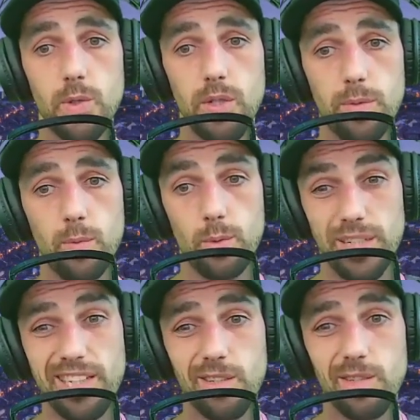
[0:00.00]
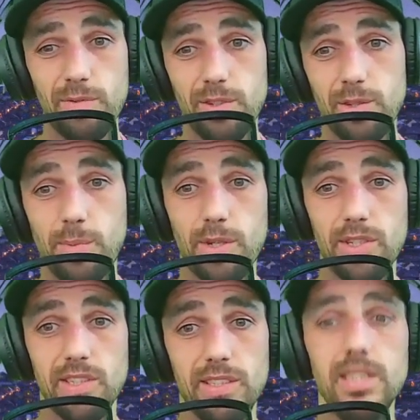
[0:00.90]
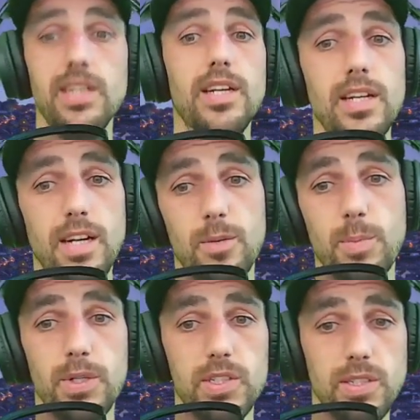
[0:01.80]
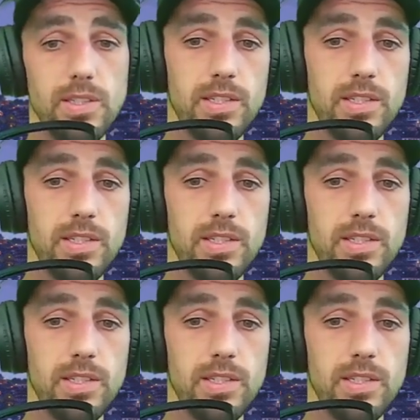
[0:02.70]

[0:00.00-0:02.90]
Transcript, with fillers: and were waiting for a person or persons.